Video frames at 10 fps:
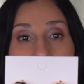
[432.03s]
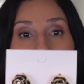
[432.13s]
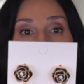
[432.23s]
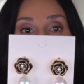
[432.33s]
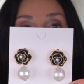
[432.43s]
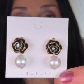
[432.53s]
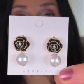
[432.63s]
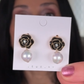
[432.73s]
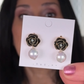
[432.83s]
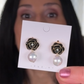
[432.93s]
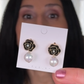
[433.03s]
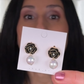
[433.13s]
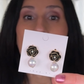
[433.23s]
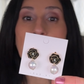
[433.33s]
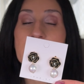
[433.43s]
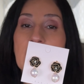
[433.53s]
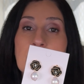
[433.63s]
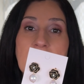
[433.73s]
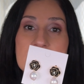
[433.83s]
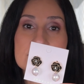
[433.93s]
For me, when I
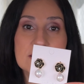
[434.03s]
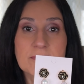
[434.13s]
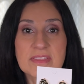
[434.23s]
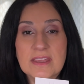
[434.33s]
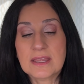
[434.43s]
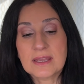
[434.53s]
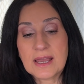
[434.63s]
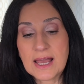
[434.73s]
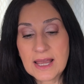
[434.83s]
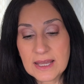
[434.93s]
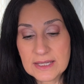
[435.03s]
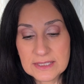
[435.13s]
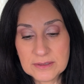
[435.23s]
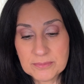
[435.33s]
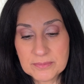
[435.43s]
buy something, I